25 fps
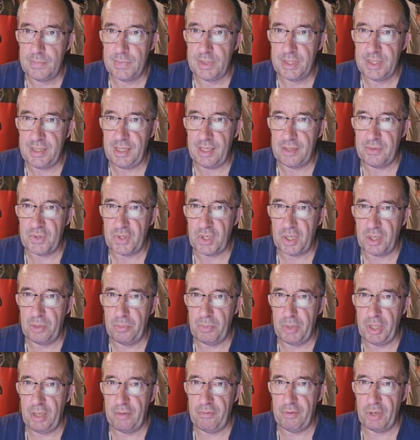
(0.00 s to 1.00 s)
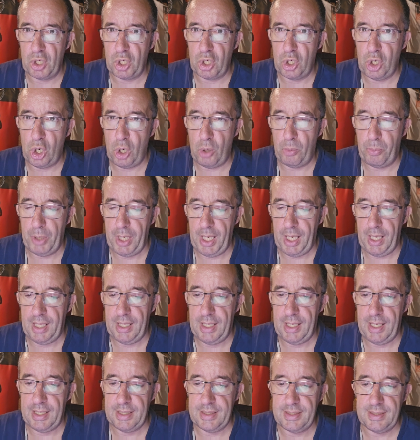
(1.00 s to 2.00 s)
Sounds like a bit of a cop-out,
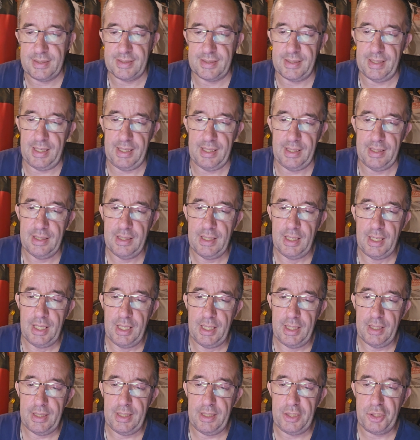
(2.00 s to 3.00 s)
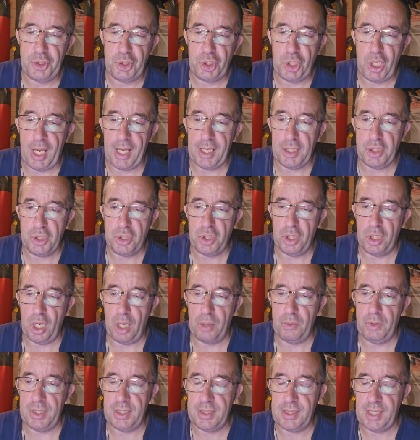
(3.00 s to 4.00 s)
that, doesn't it? This check should
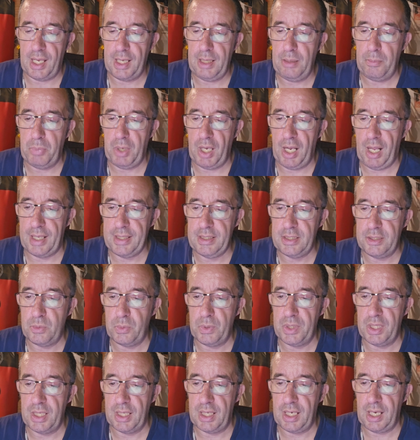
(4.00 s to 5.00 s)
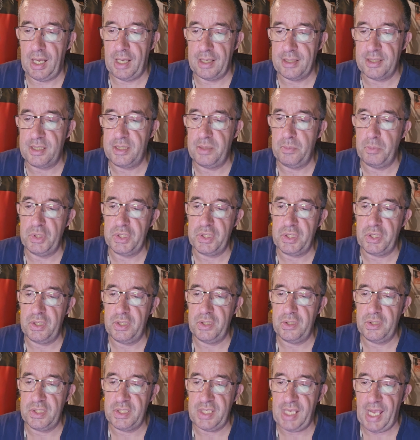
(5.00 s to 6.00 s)
only take place with the customer's
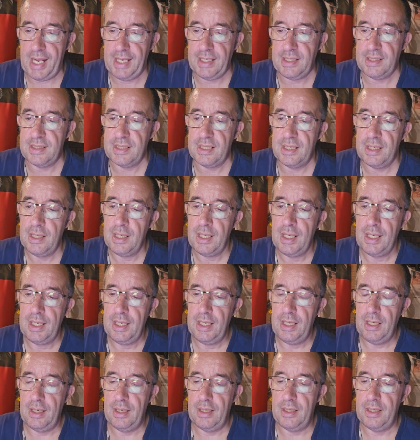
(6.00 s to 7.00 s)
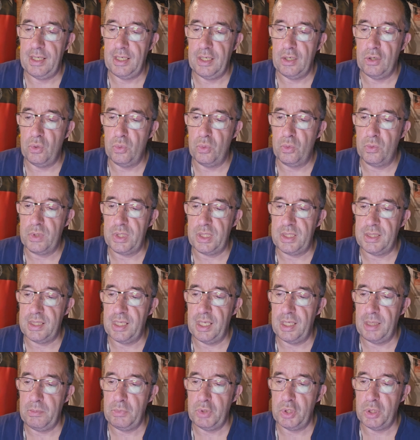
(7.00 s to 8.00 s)
consent, and the Aldi
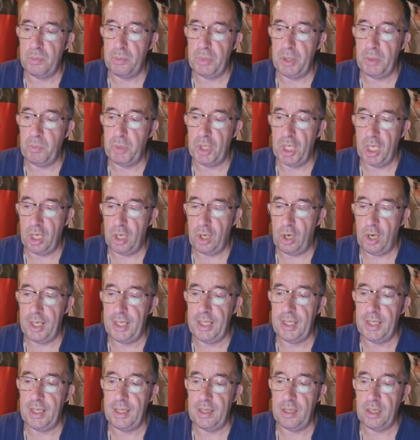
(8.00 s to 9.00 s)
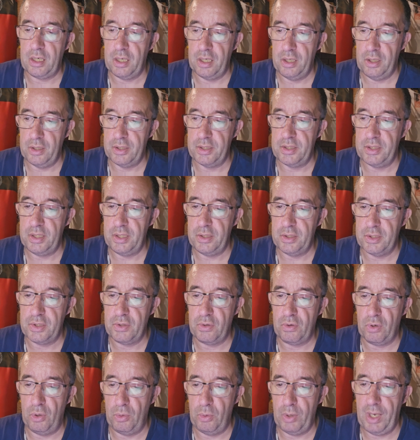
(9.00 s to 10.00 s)
team should be polite and courteous
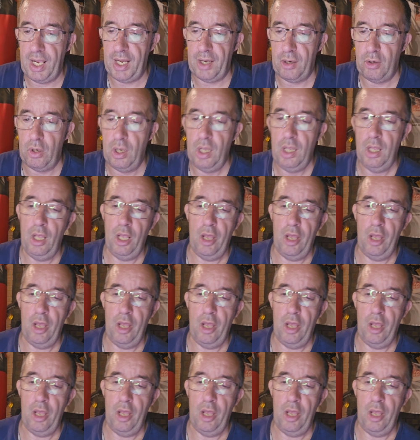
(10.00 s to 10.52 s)
throughout.